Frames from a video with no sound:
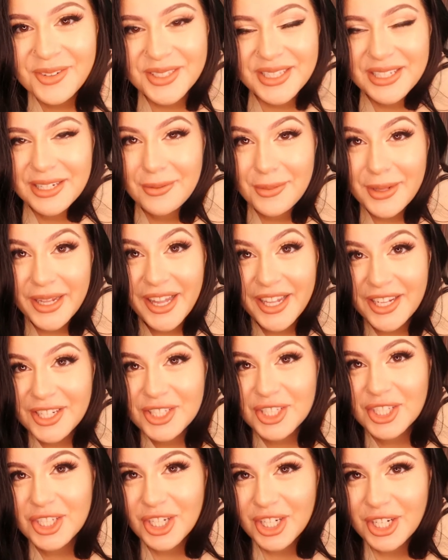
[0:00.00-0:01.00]
it was gonna be like
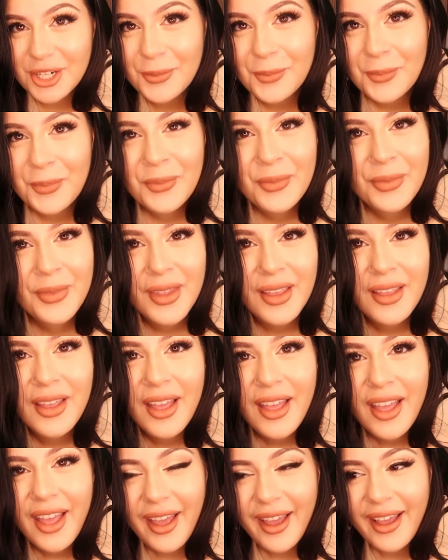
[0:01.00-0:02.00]
a shirt
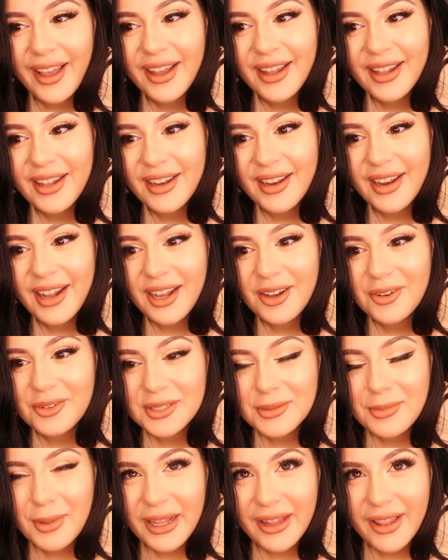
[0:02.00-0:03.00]
and I
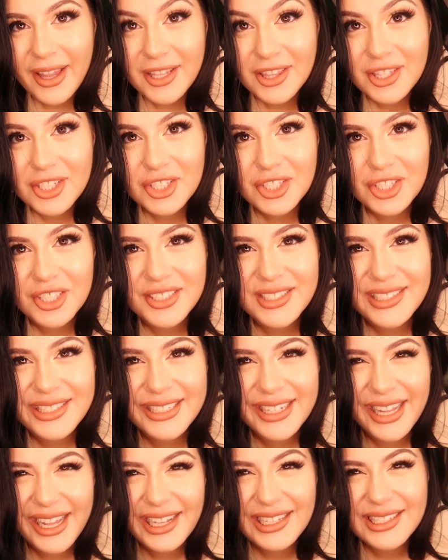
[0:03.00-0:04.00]
always buy like the shirts
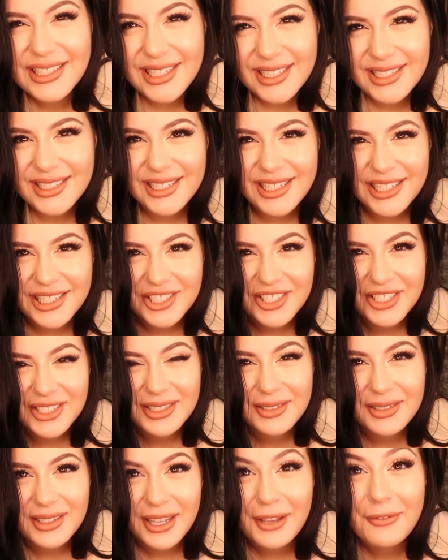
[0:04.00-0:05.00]
in like a 16
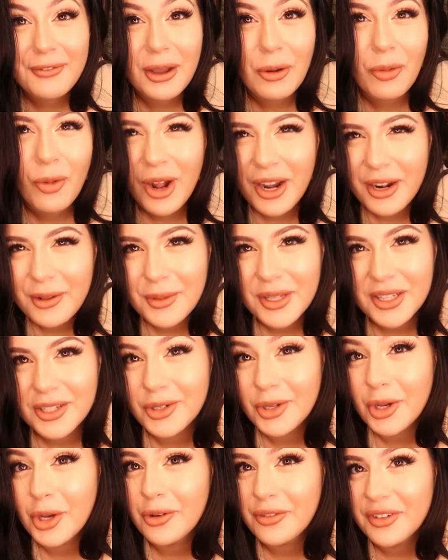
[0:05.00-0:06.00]
just to, if I want them a
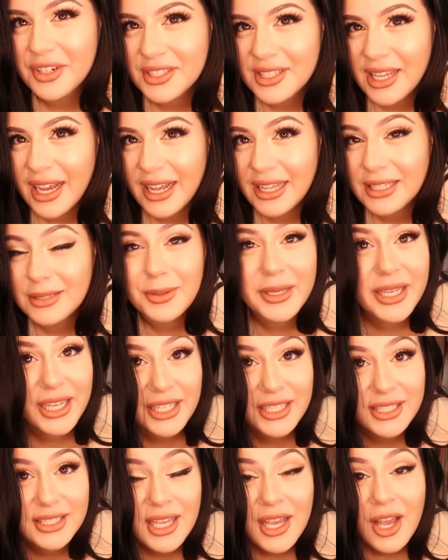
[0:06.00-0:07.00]
little oversized
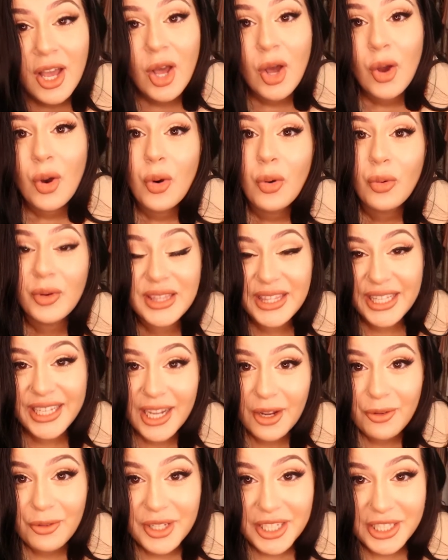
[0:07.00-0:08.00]
because one
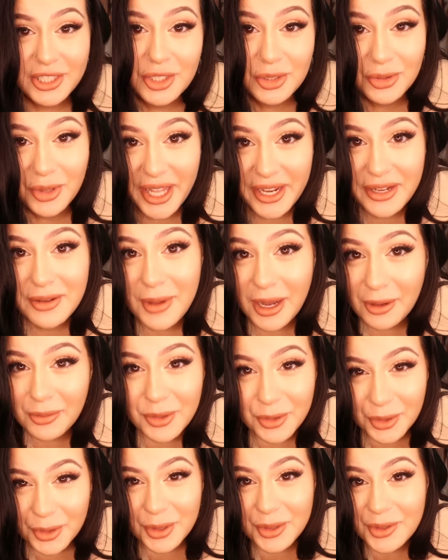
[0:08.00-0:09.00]
thing I really do like about
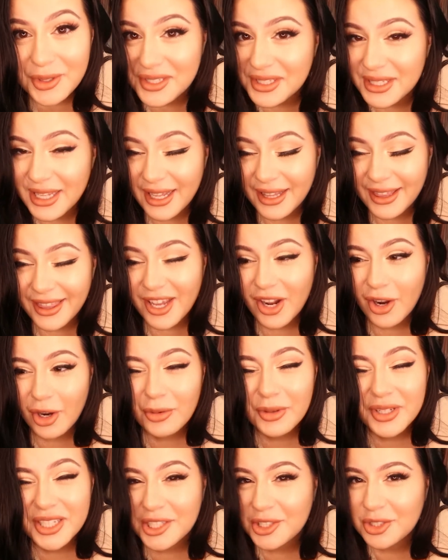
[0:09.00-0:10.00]
Boohoo is that they
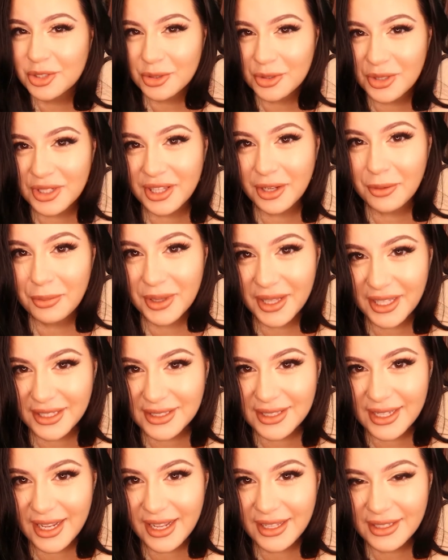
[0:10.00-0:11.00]
are really true to their
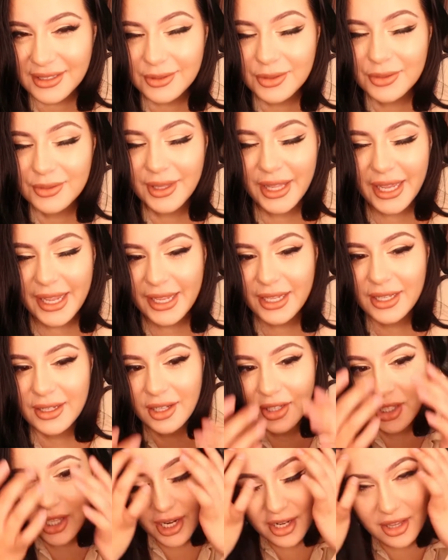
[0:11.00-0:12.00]
plus size. Like
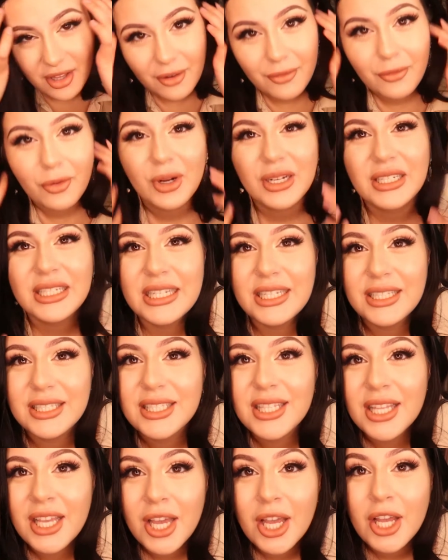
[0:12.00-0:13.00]
a lot of their
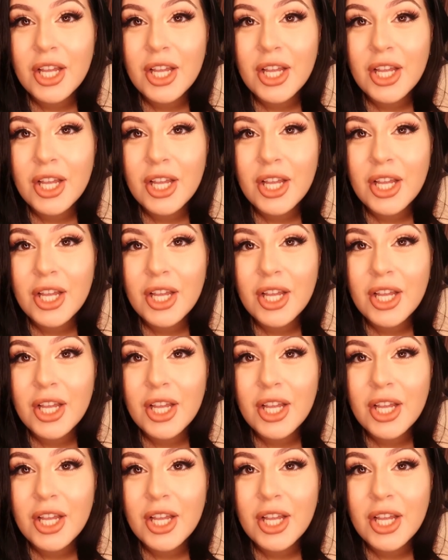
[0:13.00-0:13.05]
14s